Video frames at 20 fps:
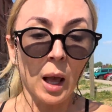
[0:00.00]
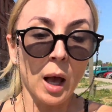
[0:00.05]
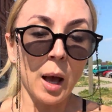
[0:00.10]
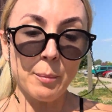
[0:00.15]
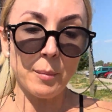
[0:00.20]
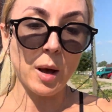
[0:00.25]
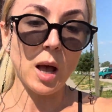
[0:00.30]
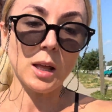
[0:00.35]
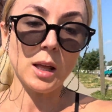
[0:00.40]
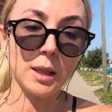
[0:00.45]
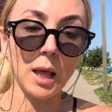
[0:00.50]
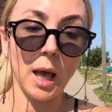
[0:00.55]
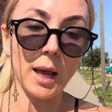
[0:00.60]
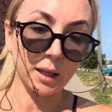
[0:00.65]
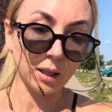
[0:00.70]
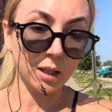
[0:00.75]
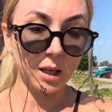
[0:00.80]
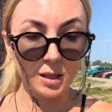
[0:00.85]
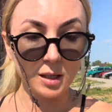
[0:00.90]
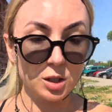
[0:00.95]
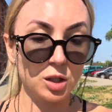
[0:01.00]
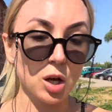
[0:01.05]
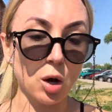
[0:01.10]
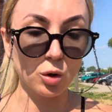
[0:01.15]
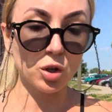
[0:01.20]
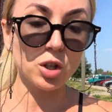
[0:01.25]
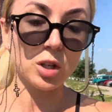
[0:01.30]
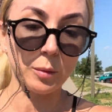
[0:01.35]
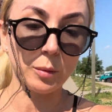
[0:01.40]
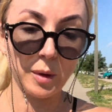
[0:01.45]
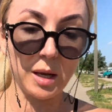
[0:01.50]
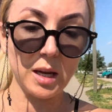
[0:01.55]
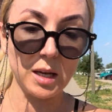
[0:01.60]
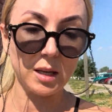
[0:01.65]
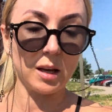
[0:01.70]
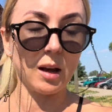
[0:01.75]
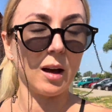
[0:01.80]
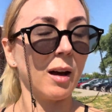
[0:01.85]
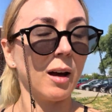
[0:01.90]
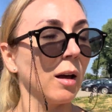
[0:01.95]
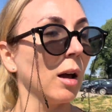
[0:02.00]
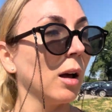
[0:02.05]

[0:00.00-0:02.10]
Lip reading: like the social media.